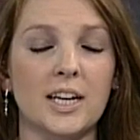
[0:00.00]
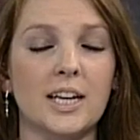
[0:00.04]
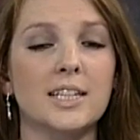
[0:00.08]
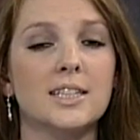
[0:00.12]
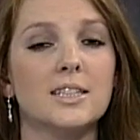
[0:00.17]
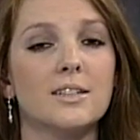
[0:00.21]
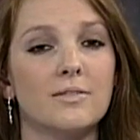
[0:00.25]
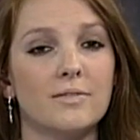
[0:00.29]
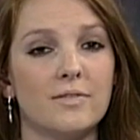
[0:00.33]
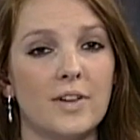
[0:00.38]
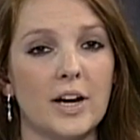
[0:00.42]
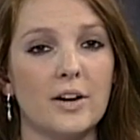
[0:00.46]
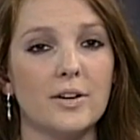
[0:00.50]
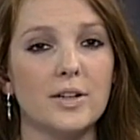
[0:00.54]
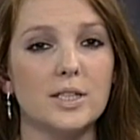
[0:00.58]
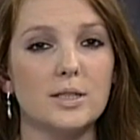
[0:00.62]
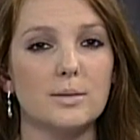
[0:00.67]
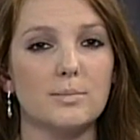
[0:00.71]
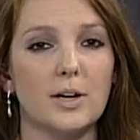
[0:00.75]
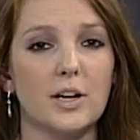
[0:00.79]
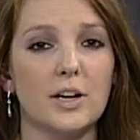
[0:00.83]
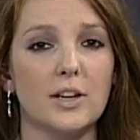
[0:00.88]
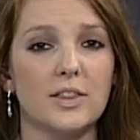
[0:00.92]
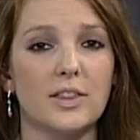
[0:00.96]
It's a very
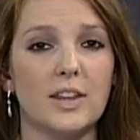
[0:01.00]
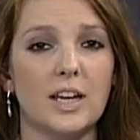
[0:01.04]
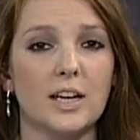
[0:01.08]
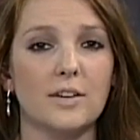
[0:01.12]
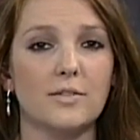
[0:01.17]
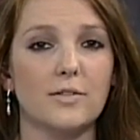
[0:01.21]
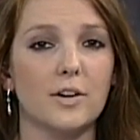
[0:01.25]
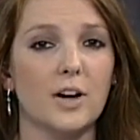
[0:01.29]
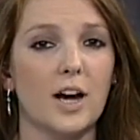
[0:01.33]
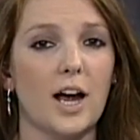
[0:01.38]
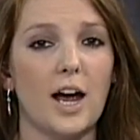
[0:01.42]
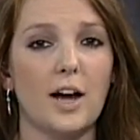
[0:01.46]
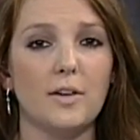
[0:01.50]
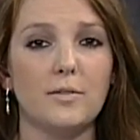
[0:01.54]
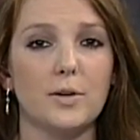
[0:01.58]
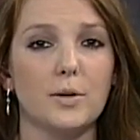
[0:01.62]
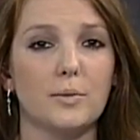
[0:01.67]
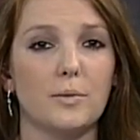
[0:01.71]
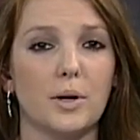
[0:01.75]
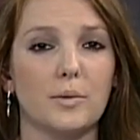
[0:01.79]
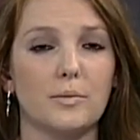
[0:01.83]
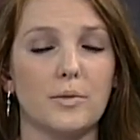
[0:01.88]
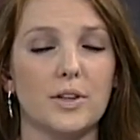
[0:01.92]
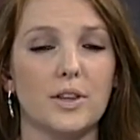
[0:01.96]
smart thing for
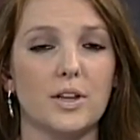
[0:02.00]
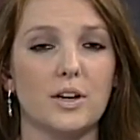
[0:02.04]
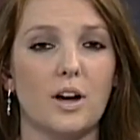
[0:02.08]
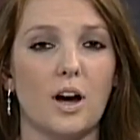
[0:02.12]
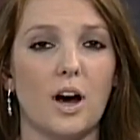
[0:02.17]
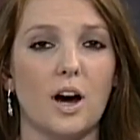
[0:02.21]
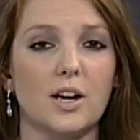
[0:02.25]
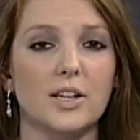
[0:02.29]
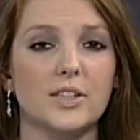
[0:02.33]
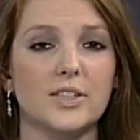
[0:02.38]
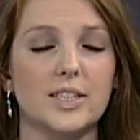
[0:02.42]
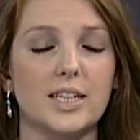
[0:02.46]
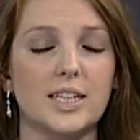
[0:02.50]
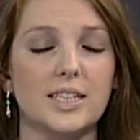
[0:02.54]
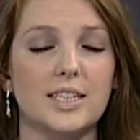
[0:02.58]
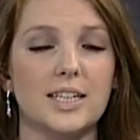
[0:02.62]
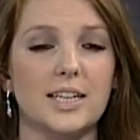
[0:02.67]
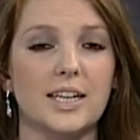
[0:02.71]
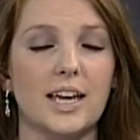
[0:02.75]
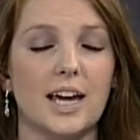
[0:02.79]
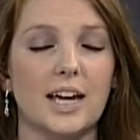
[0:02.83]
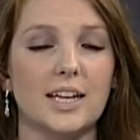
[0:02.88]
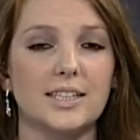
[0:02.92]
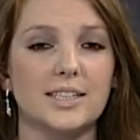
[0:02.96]
everyone with a car seat to
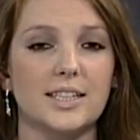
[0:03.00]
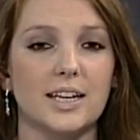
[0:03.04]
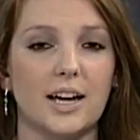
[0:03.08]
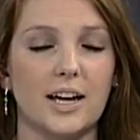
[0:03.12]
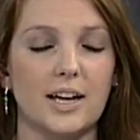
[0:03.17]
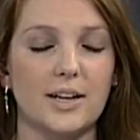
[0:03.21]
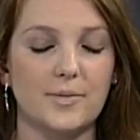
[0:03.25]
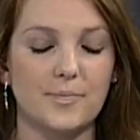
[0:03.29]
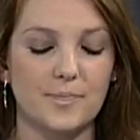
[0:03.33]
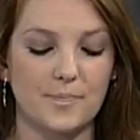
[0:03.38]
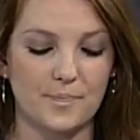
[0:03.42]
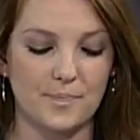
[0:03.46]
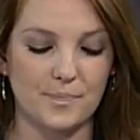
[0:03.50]
get done.